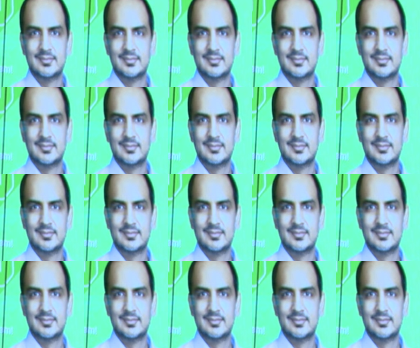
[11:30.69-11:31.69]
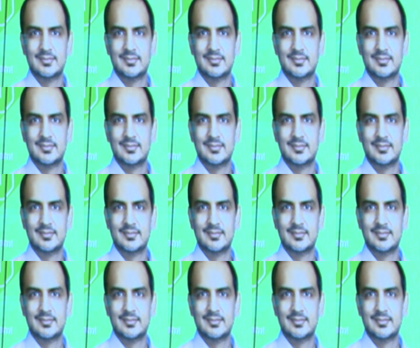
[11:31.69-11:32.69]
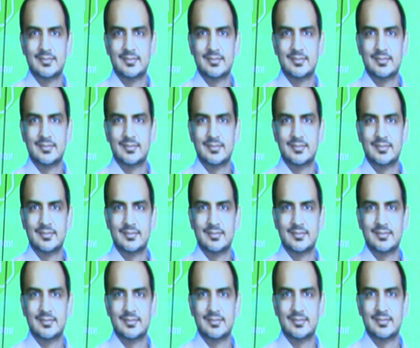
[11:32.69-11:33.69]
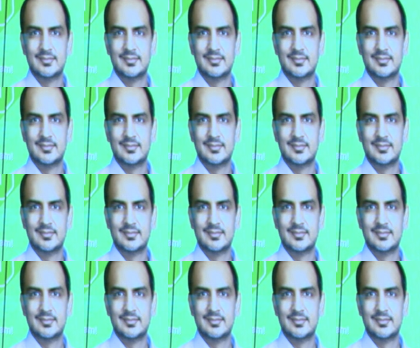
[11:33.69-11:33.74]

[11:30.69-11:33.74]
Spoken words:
(not speaking)